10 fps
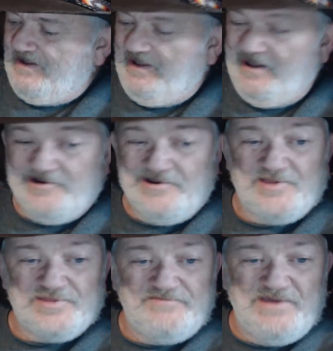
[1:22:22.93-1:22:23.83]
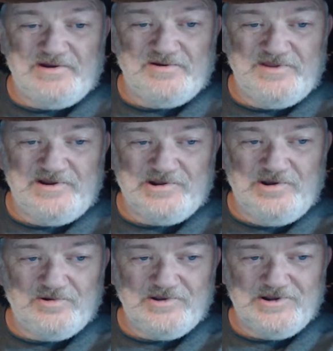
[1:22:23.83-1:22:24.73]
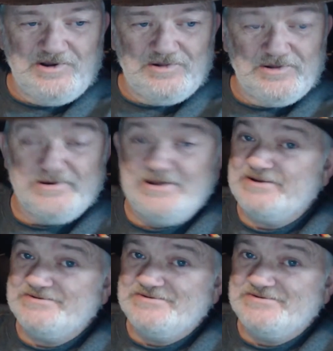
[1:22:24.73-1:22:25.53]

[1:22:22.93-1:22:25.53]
Ain't nothing better than a Coca-Cola, right?